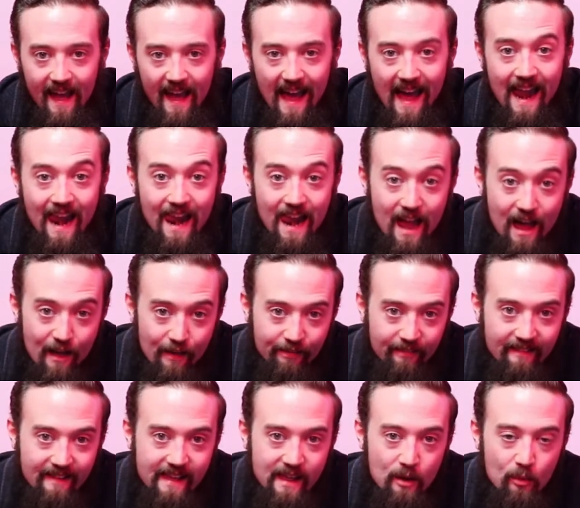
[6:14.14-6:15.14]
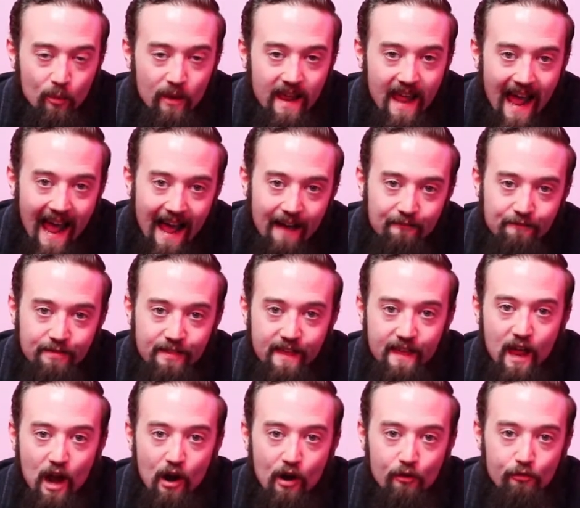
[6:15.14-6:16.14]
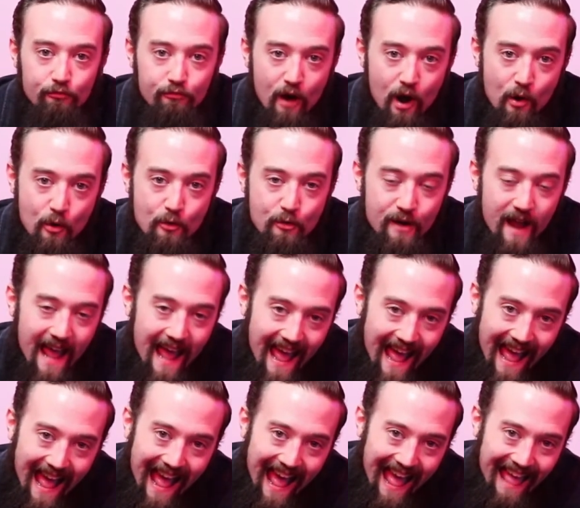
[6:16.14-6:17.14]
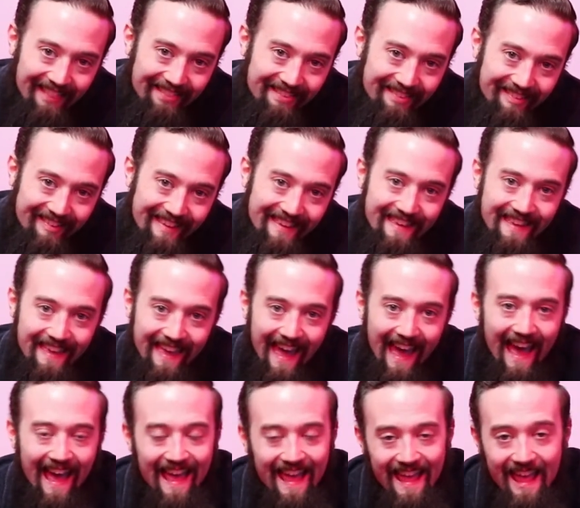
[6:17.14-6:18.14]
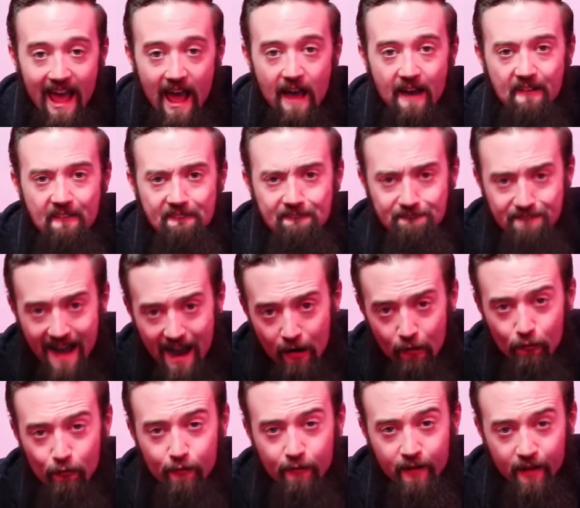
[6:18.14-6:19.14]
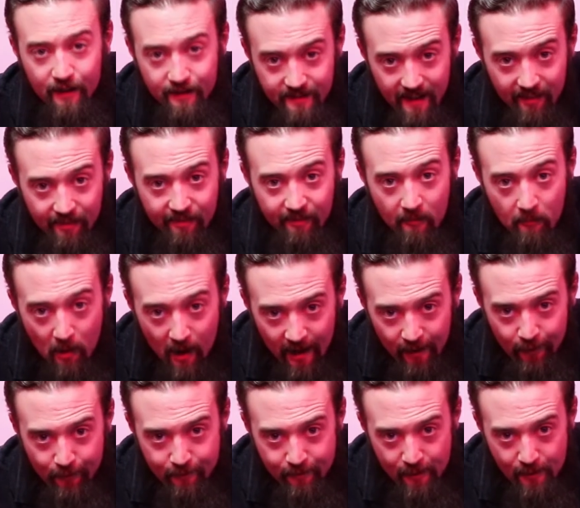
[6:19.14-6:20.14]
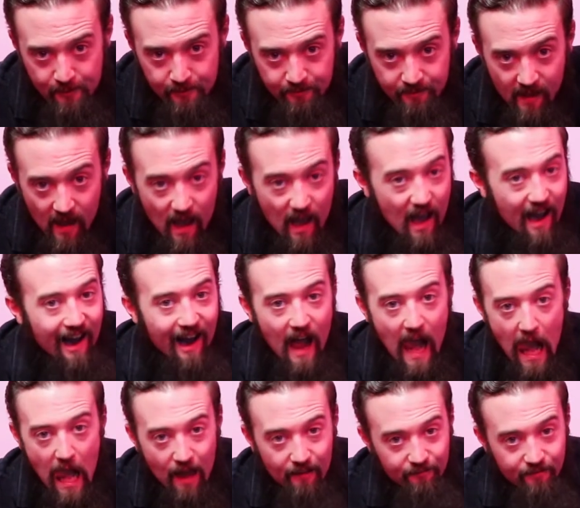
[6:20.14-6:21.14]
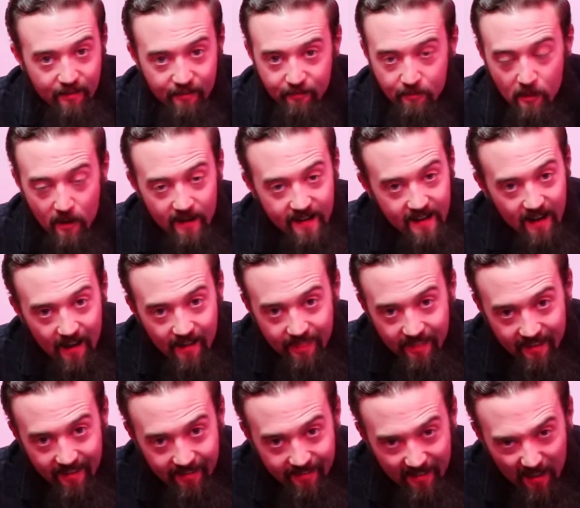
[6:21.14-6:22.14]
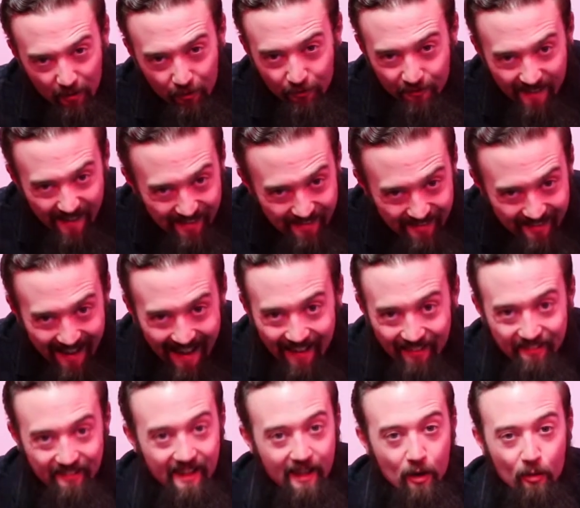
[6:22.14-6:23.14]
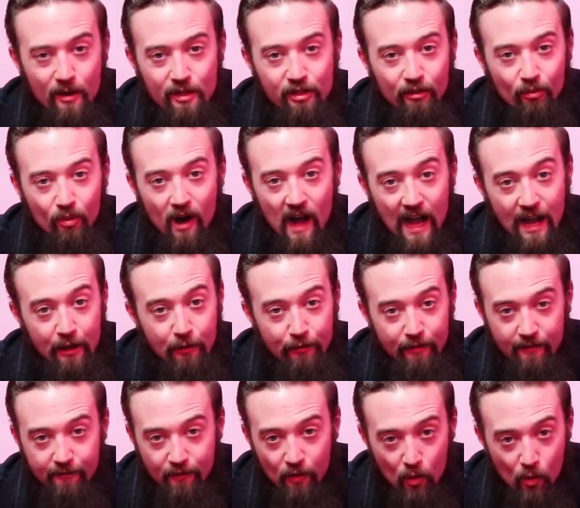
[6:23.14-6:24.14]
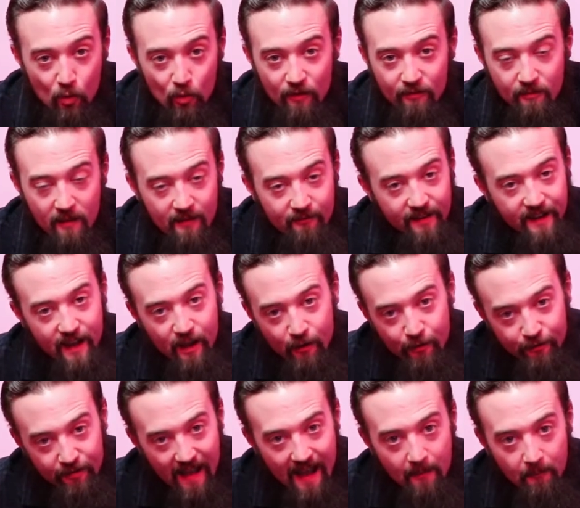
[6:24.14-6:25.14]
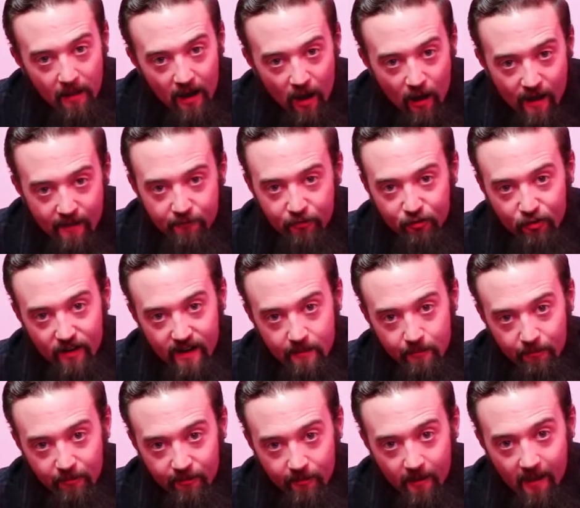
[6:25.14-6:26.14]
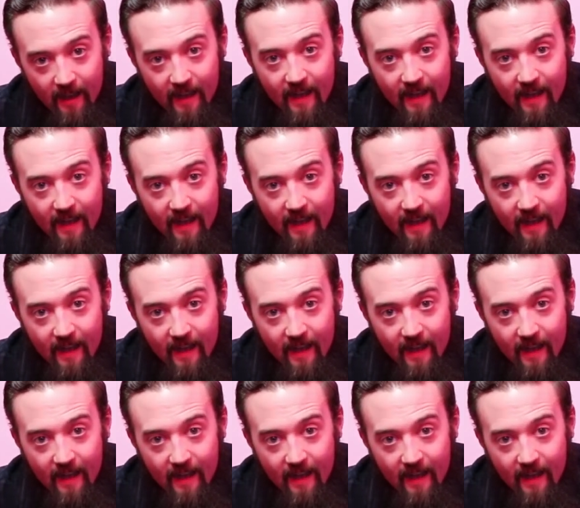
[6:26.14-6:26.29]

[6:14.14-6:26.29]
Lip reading: And lastly, we have the Rode NTK valve condenser microphone. I love this mic, I think it sounds fantastic, which is why I use it for all of my videos and my live streams.